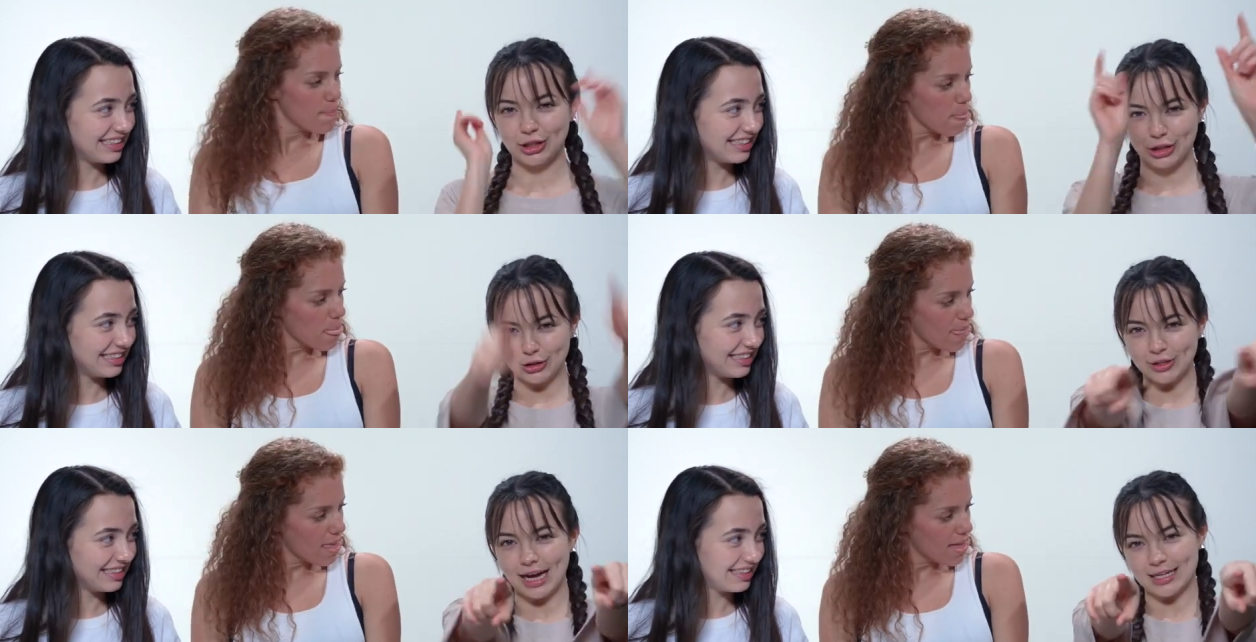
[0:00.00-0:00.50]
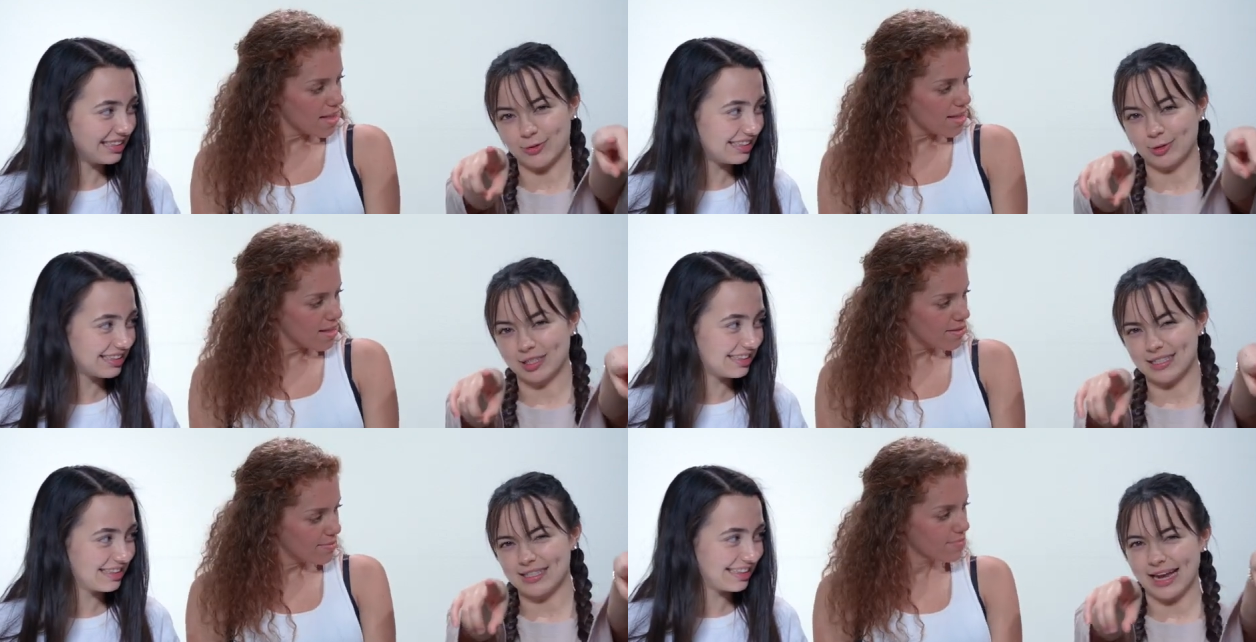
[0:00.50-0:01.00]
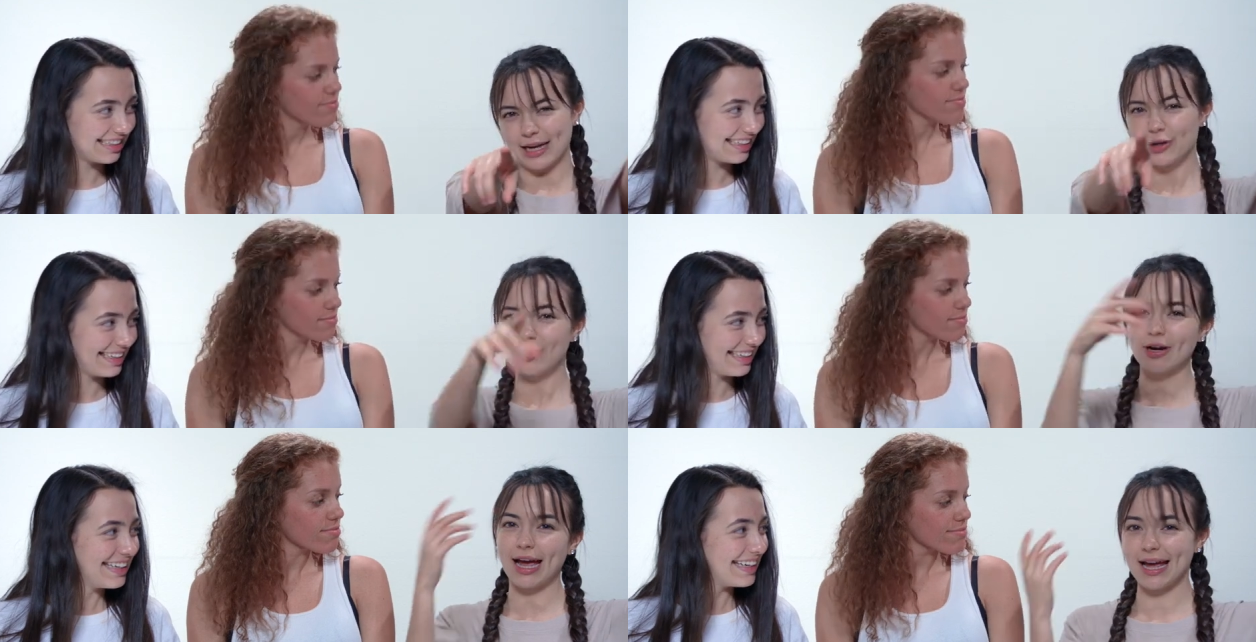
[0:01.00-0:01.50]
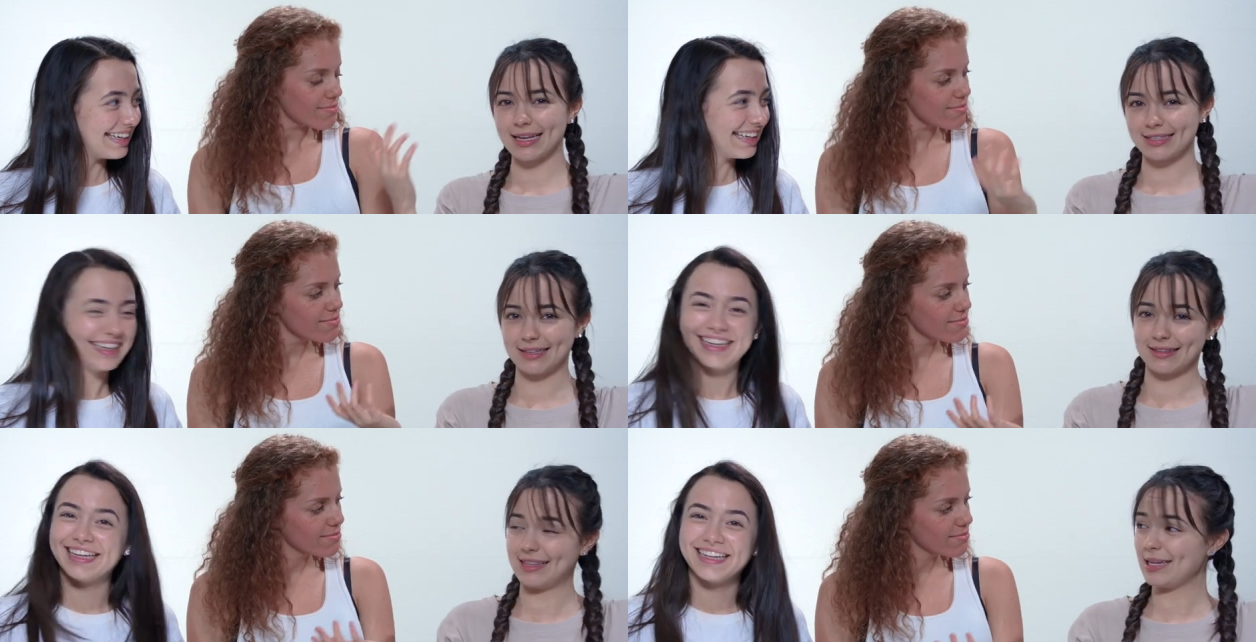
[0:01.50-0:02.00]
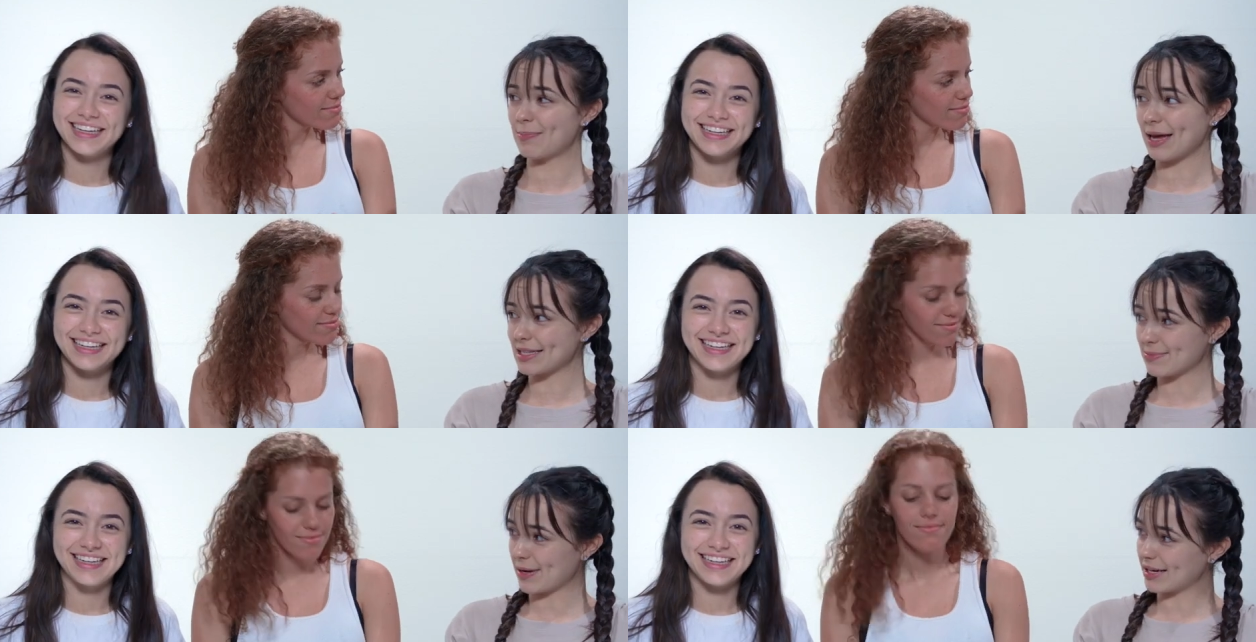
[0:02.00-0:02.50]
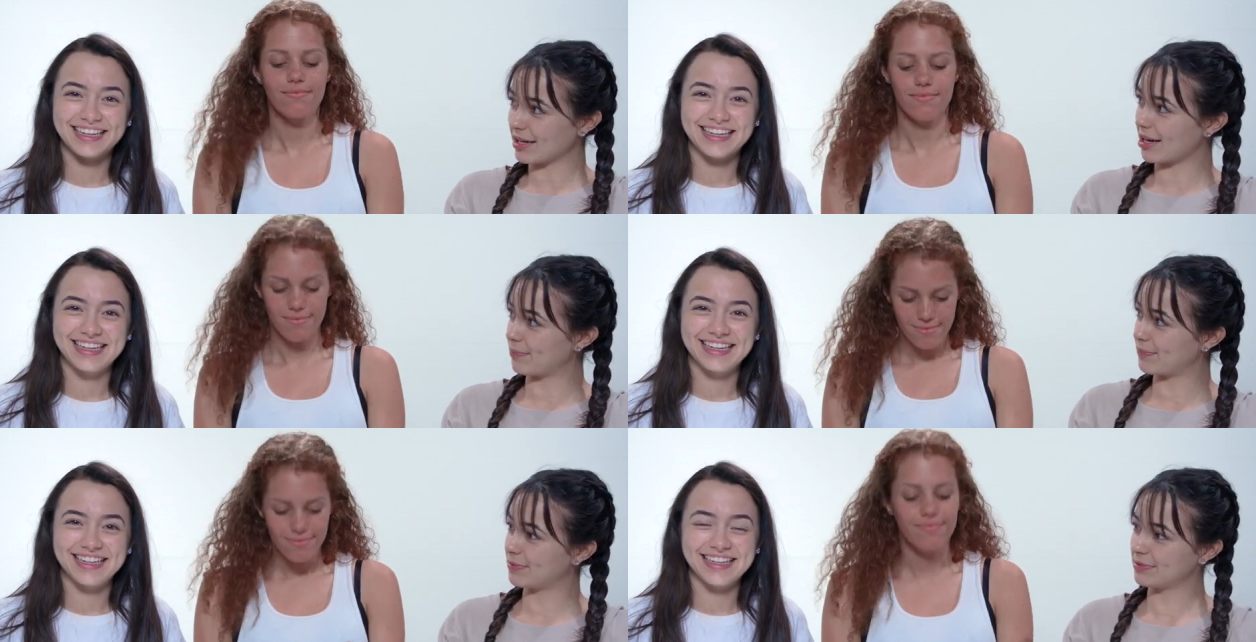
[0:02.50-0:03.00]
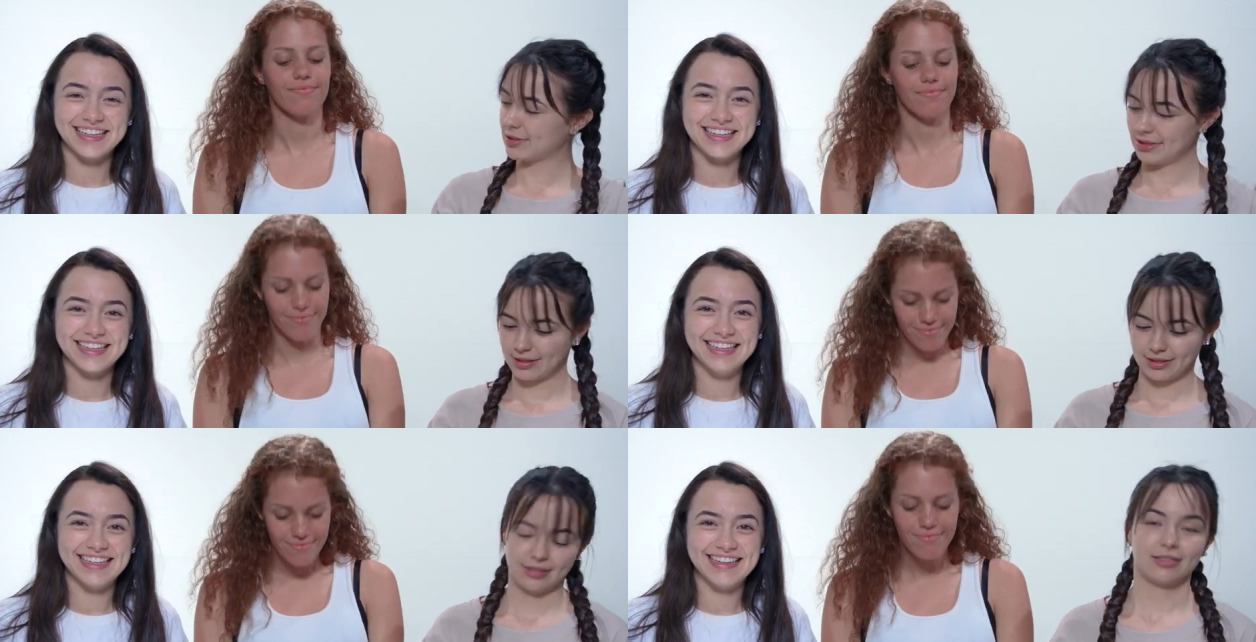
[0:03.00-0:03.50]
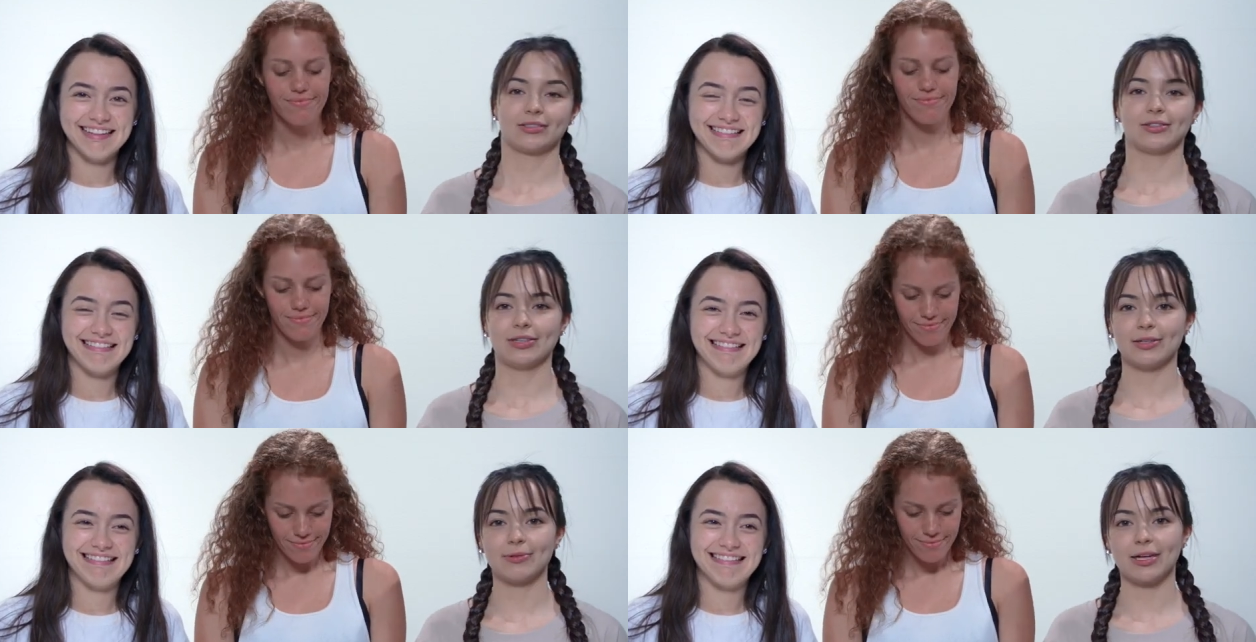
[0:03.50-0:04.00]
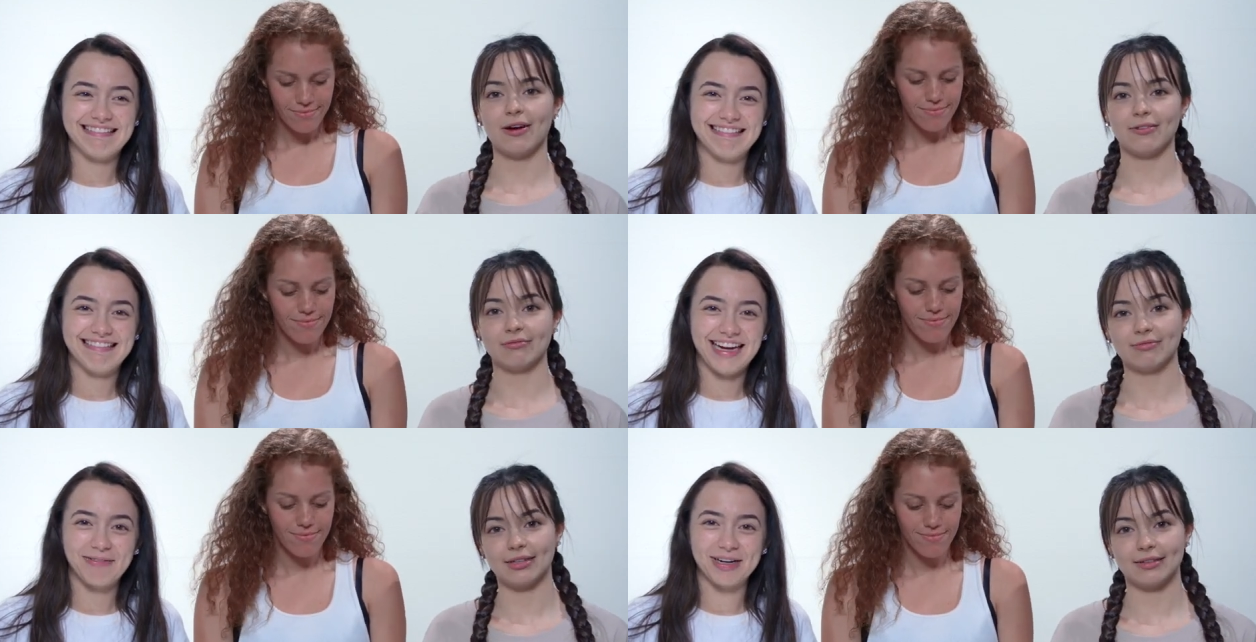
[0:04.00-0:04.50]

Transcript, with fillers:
Speaker 1: you guys will decide who has the best makeup. So here we go.